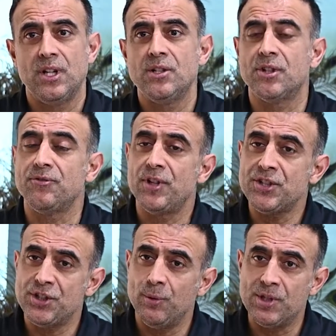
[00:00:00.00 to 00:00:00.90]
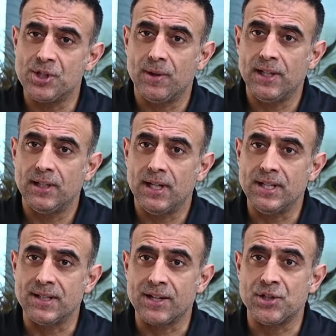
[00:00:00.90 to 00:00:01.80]
So first thing we're doing is
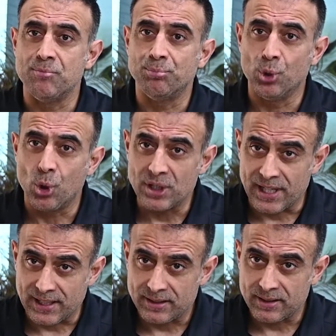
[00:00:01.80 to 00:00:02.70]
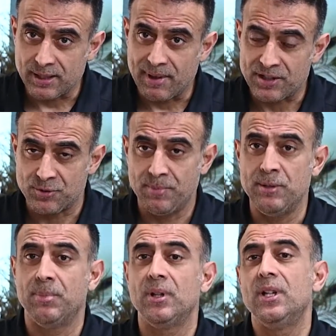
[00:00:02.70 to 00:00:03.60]
actually broadening the amount of
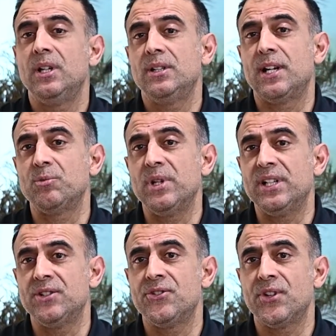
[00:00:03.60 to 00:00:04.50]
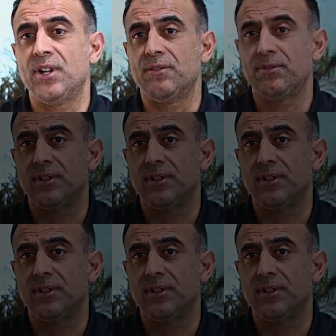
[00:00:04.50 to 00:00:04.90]
people that we can serve.